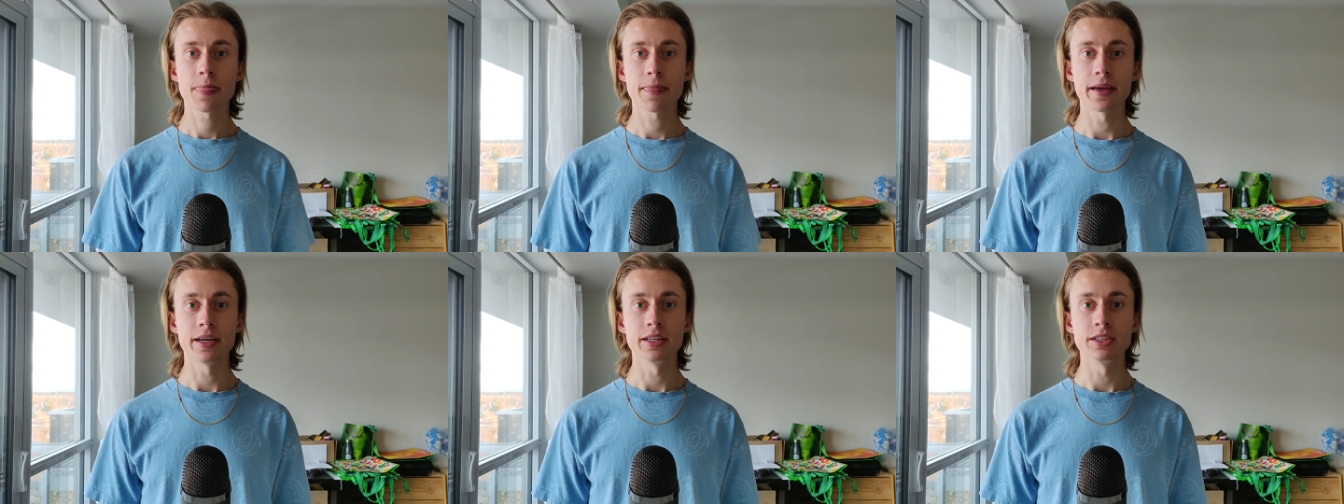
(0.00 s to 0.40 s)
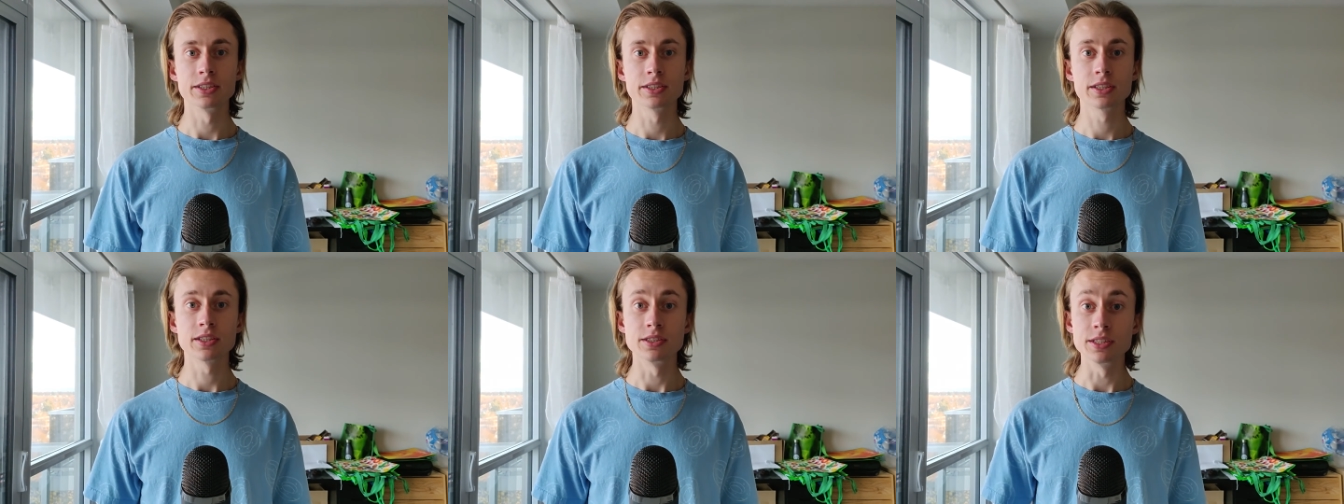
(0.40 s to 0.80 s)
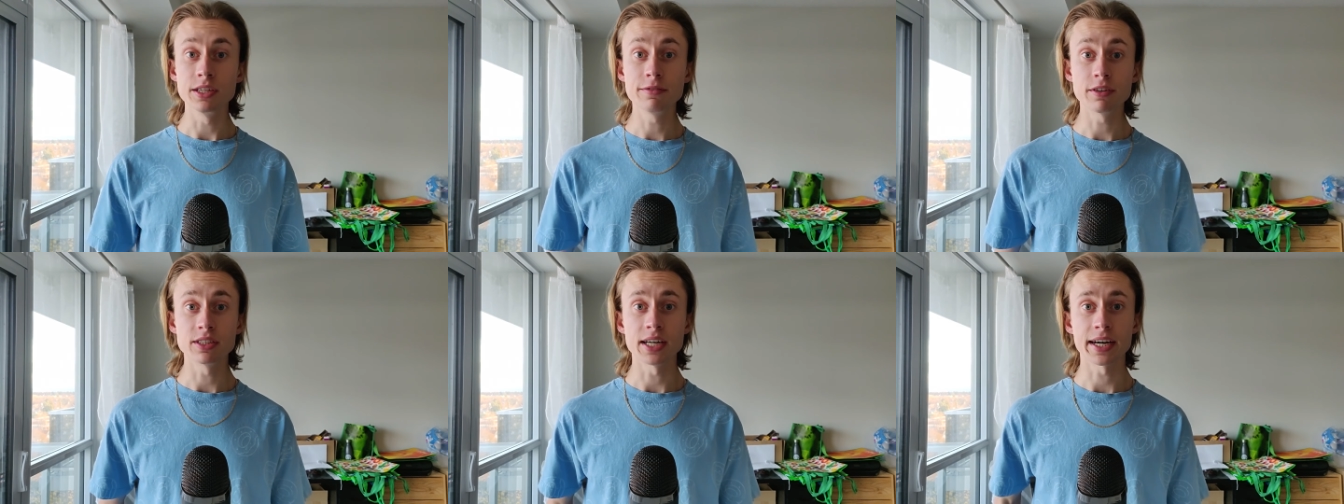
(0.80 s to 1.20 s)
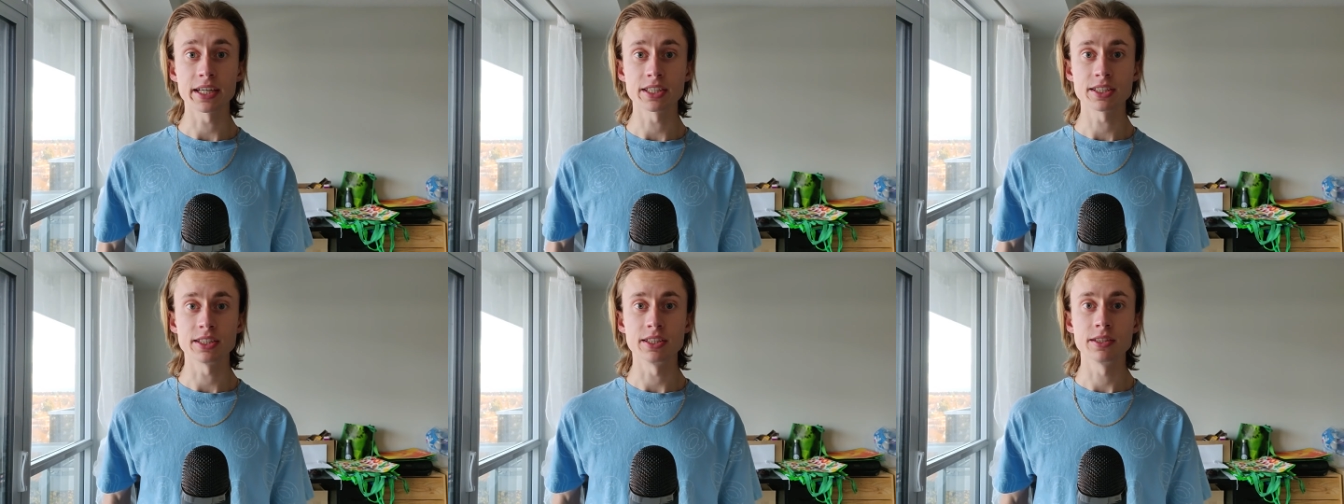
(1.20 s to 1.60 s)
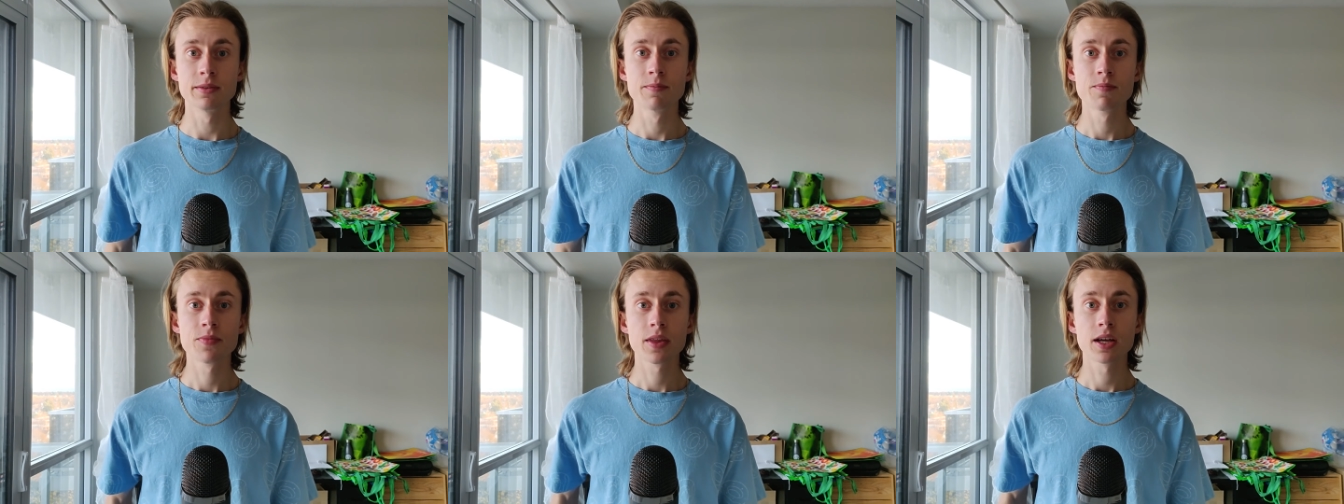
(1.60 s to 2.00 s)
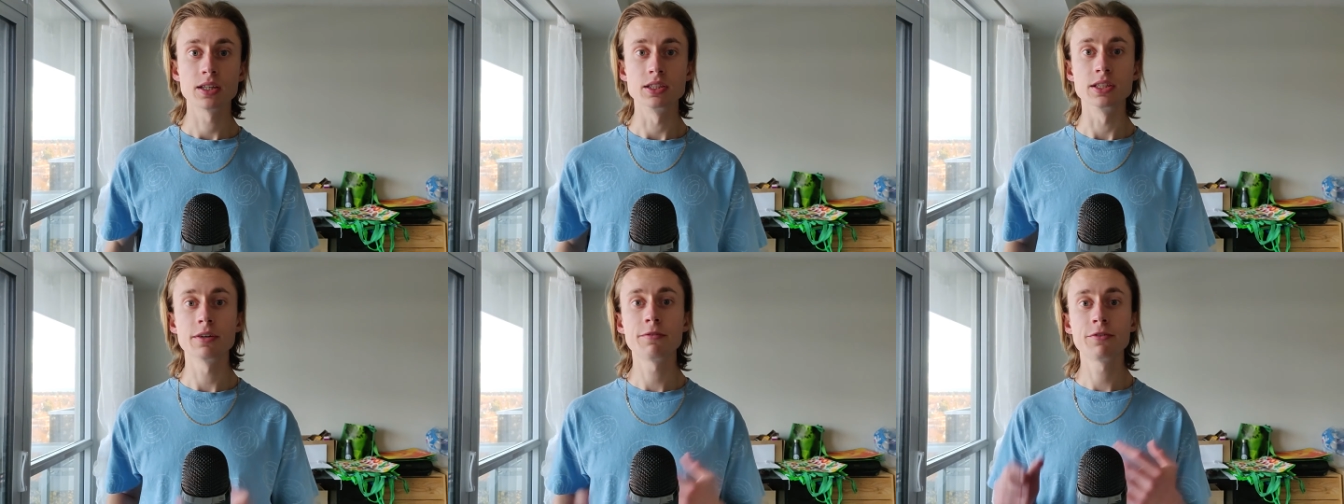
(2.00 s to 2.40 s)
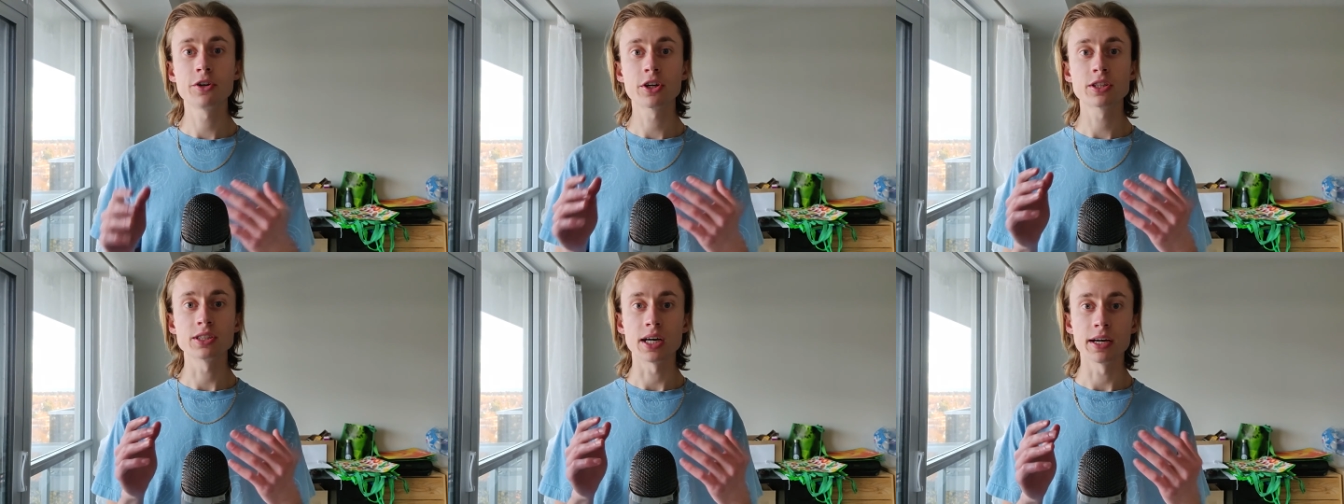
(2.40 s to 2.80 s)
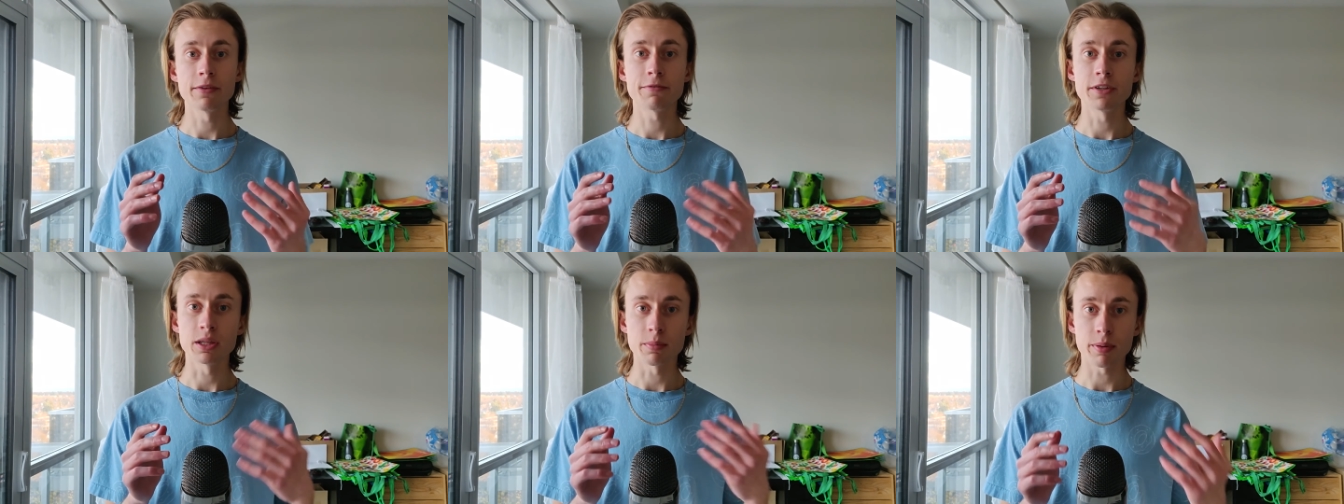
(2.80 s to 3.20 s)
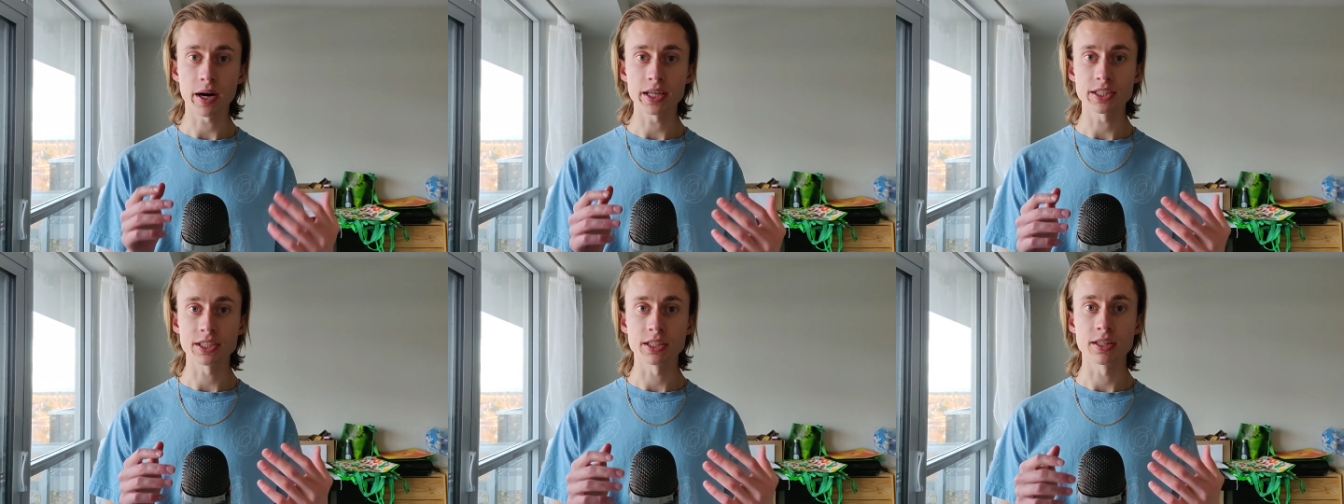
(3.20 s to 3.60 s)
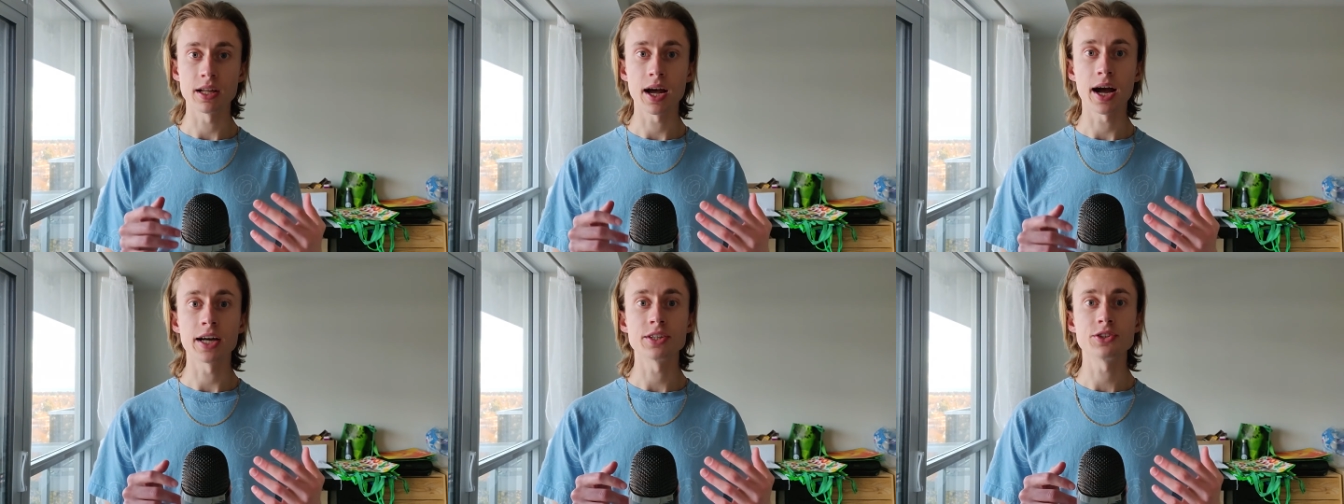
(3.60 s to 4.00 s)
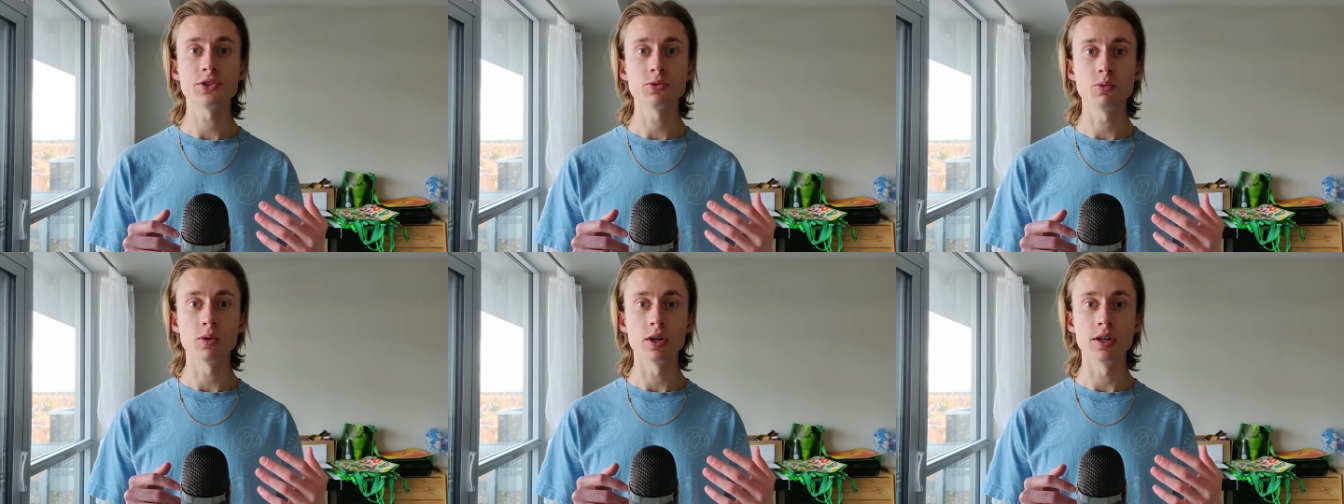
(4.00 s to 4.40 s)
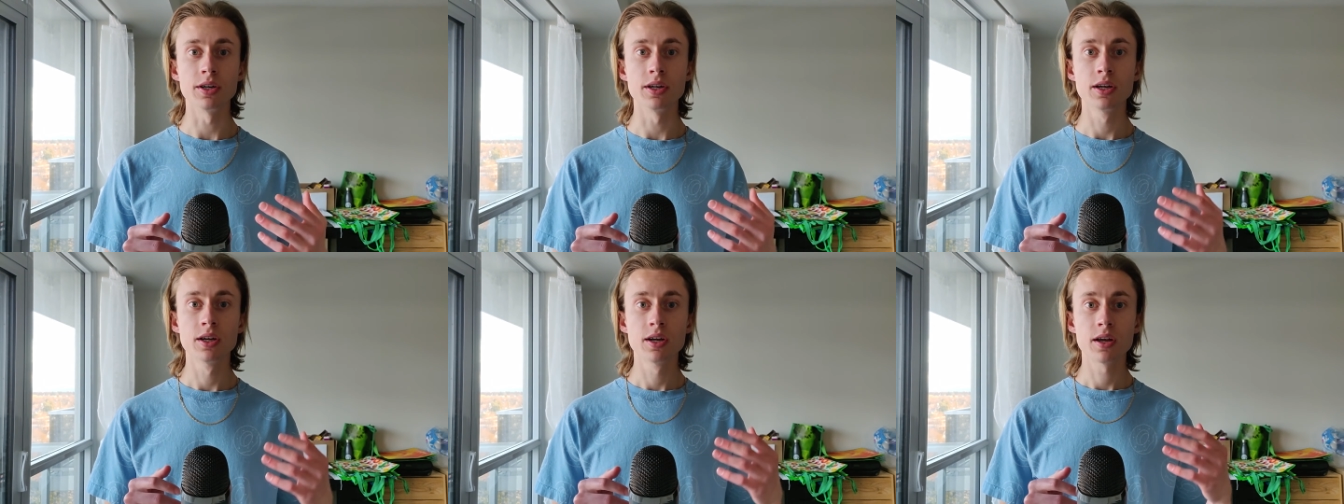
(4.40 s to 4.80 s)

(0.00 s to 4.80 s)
is leave a legacy. Live your life in the present as you would